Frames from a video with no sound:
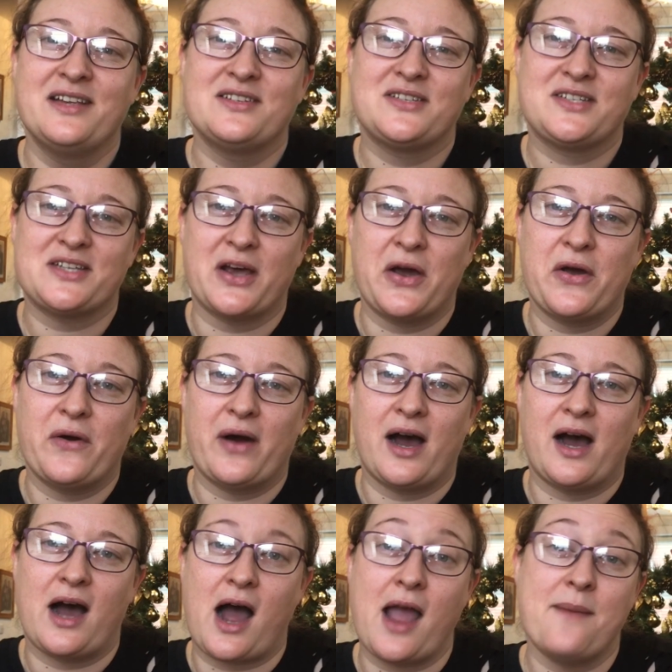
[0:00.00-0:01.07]
So
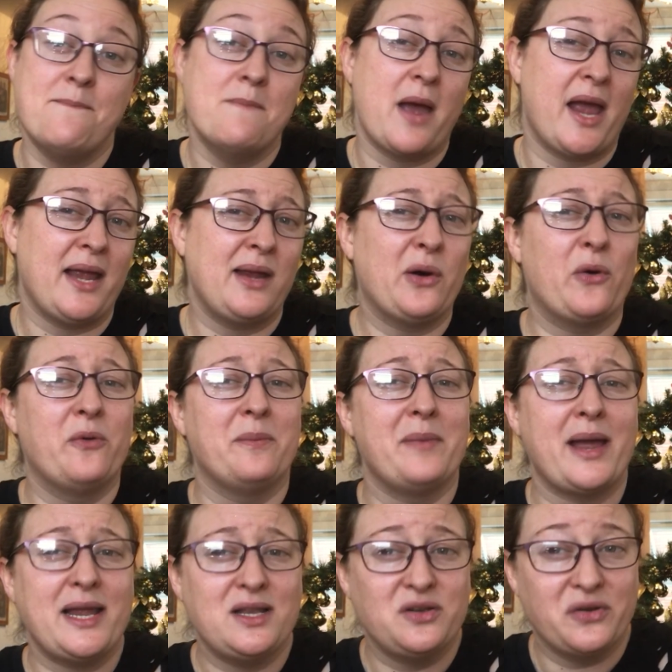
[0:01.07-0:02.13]
I may or
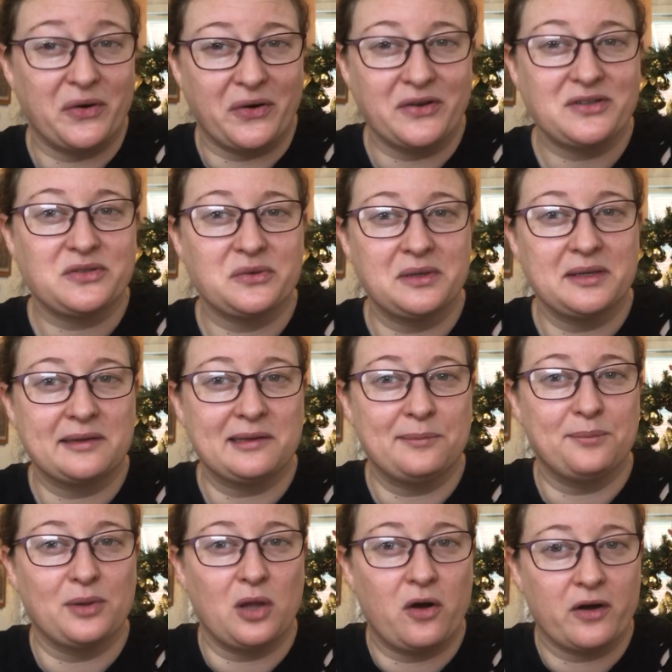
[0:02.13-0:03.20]
may not do a little
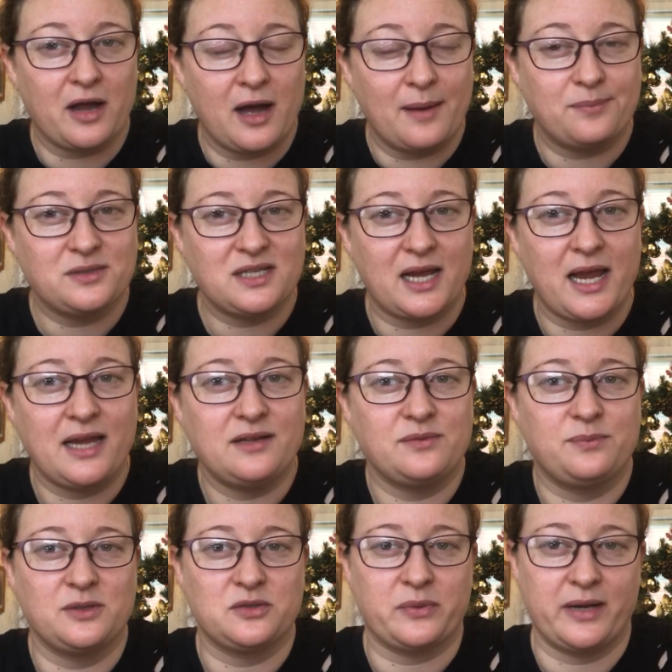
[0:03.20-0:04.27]
blog
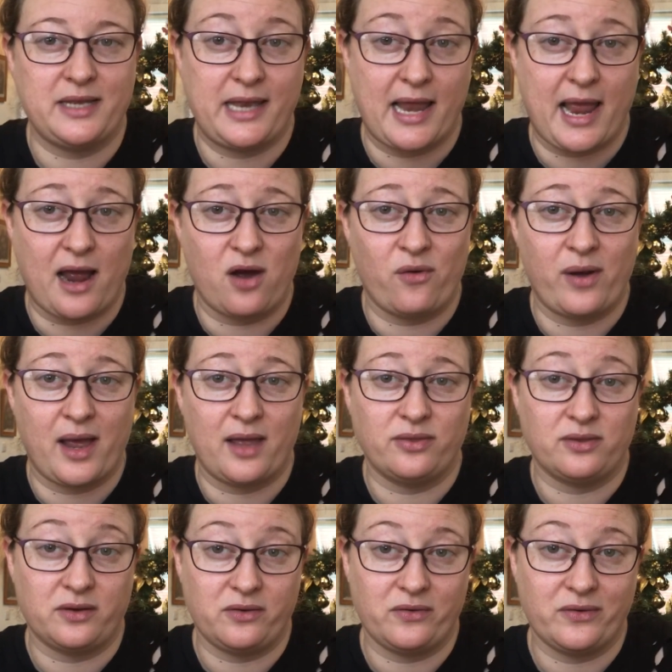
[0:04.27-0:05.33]
update between now
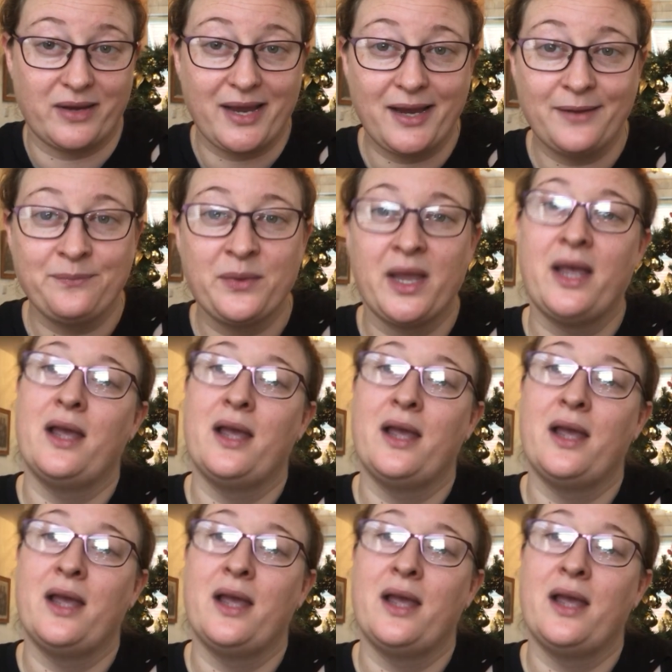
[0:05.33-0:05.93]
and the new year.